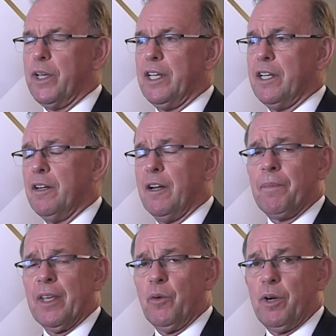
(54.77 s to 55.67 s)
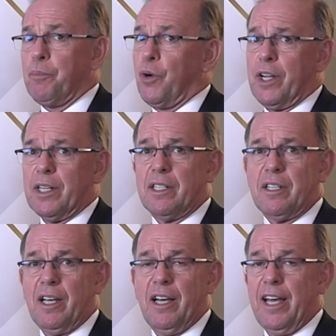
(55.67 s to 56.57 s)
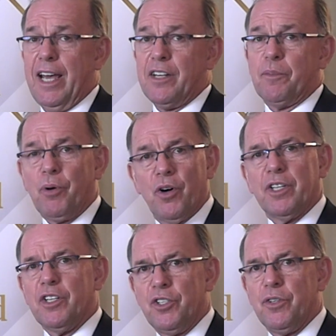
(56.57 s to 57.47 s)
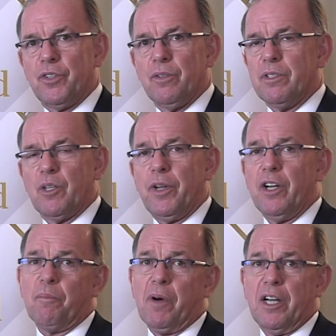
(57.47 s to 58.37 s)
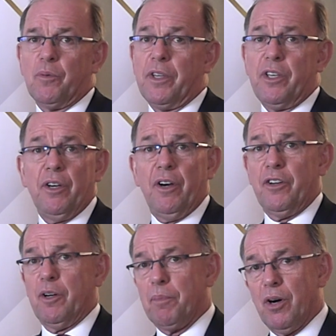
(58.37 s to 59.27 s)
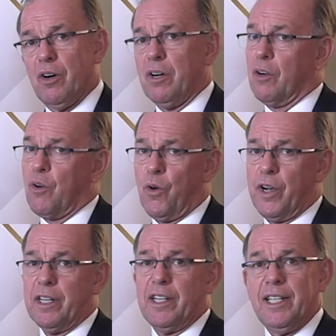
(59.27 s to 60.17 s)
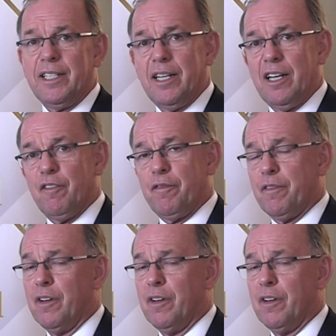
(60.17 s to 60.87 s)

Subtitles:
We're product and partner neutral, so we don't mind whether you own a bar, a coin, an ETF,